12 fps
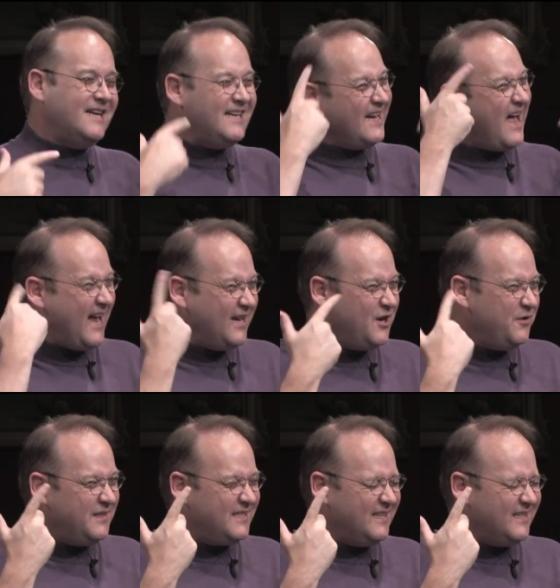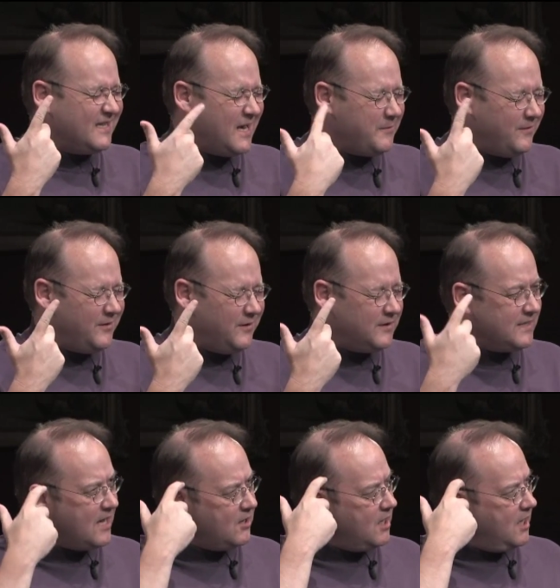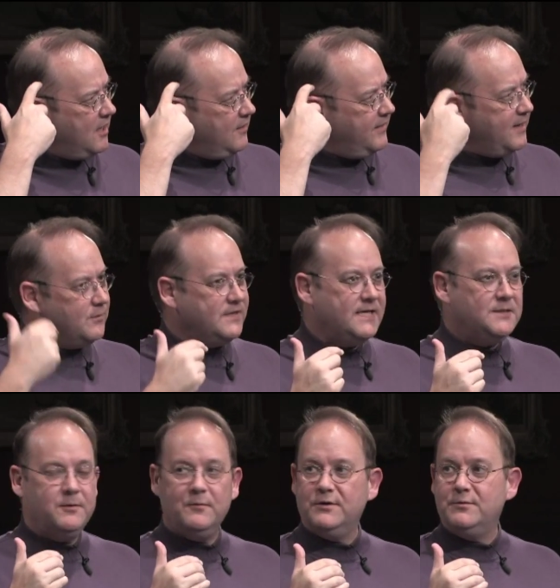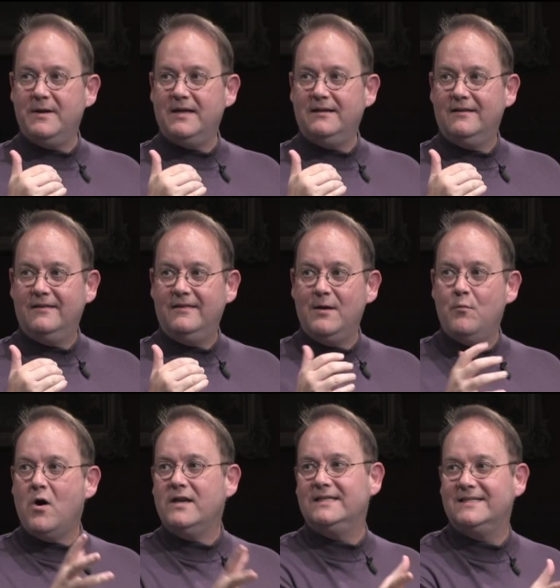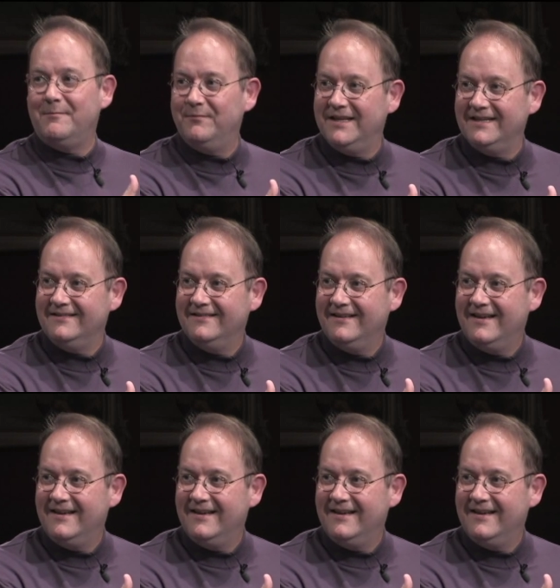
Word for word: I didn't kind of know this at the time, I figured this out, they were desperate, which meant they wanted something.